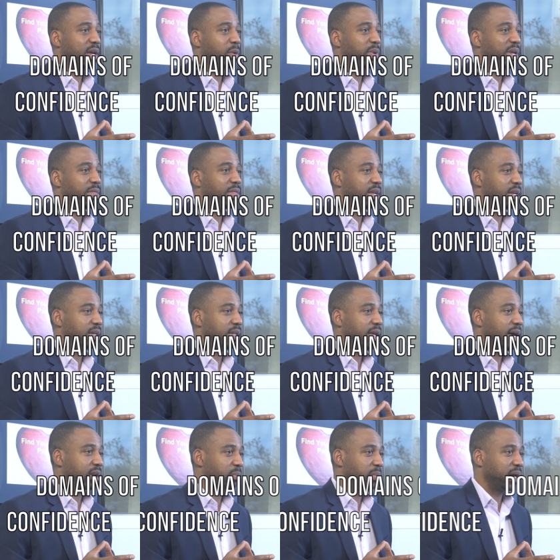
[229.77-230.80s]
that we think a
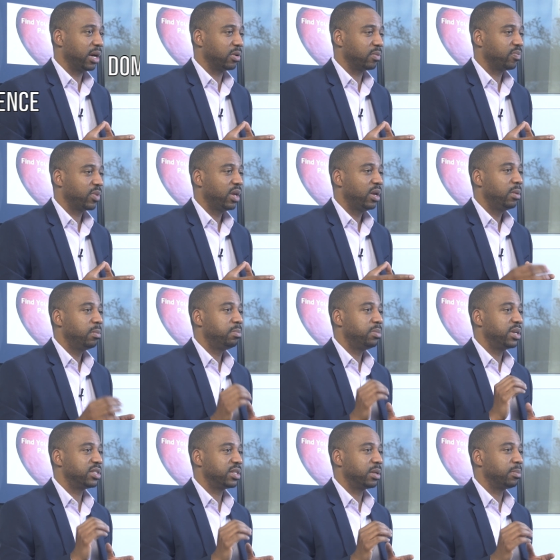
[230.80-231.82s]
lot about,
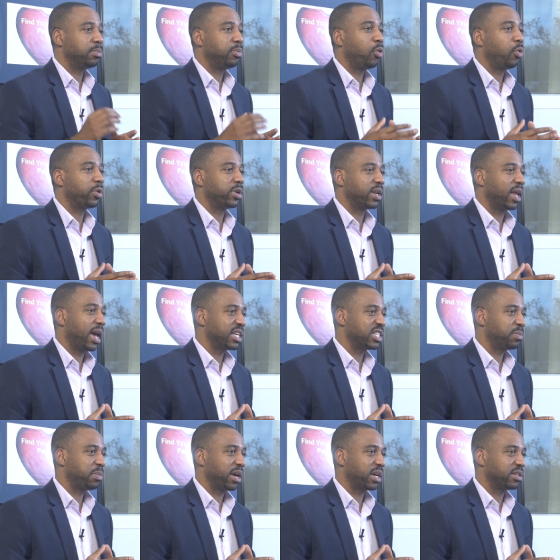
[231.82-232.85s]
but is an important
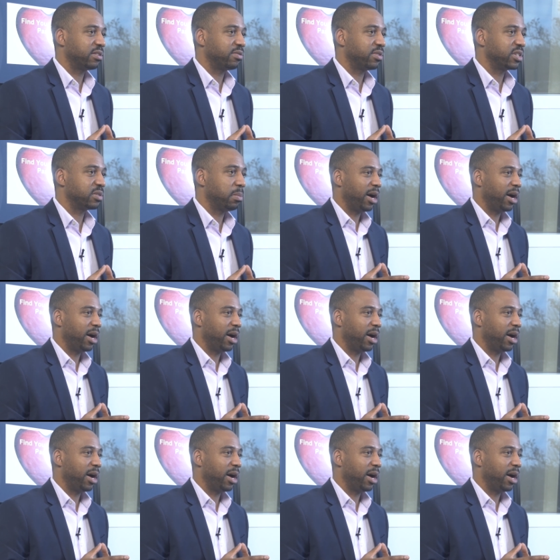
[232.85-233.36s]
aspect of this